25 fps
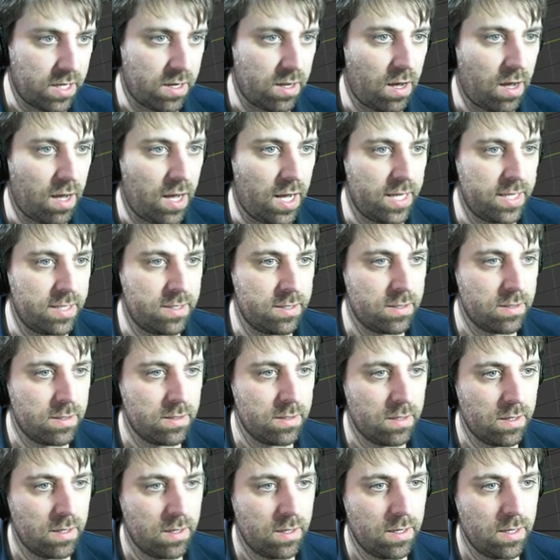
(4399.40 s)
and hide.
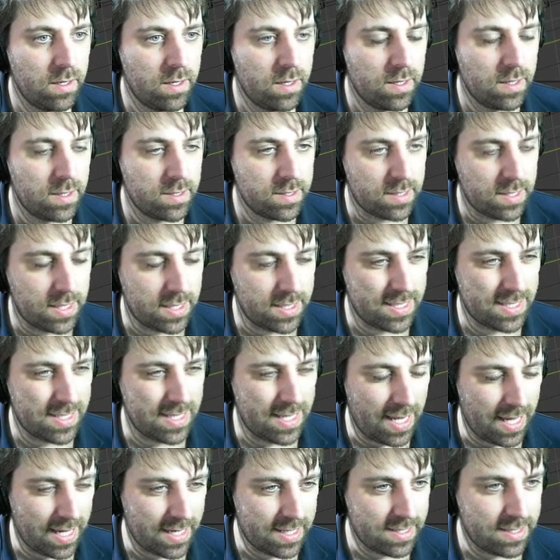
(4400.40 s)
So let's
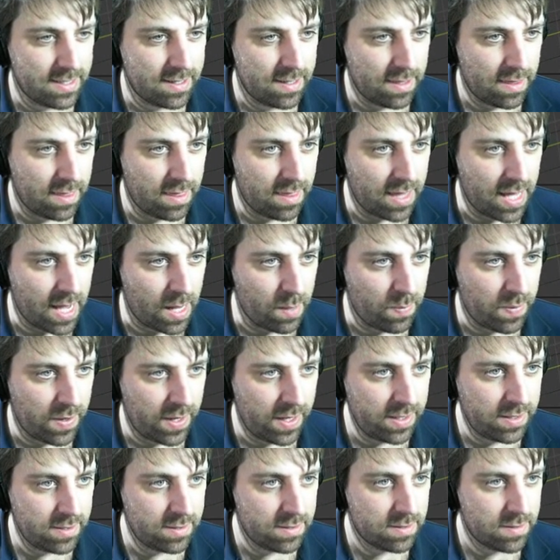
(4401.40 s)
select that
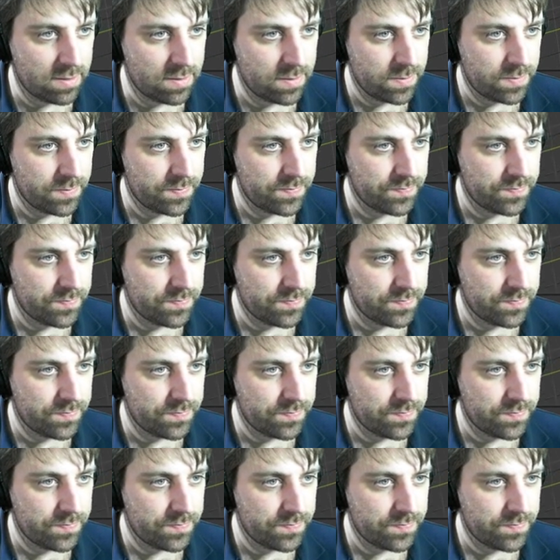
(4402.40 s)
piece